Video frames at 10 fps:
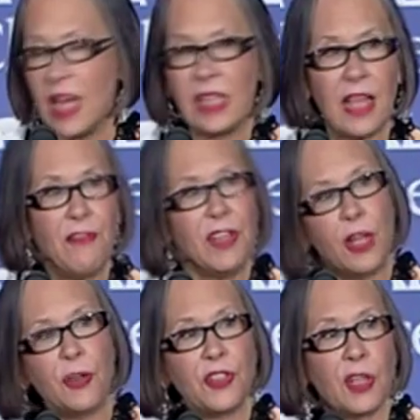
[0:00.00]
11
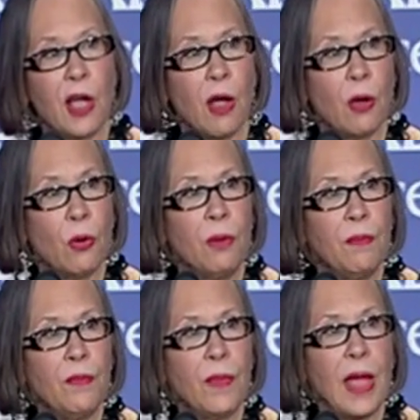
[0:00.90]
years ago,
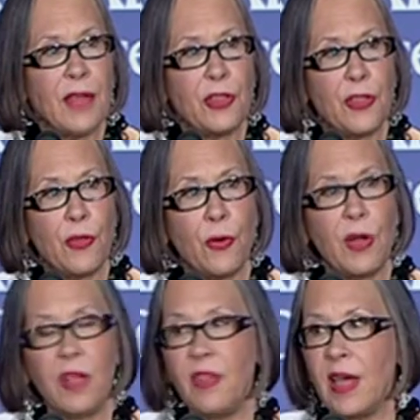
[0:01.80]
at the
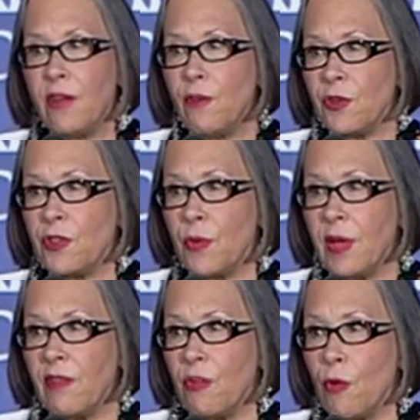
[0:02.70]
30th
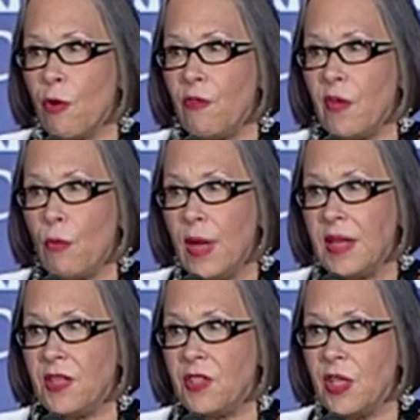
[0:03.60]
anniversary of the Roe v.
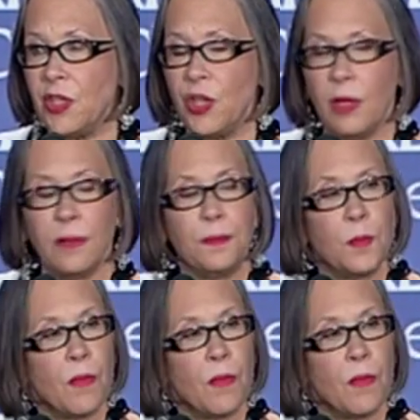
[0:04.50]
Wade decision,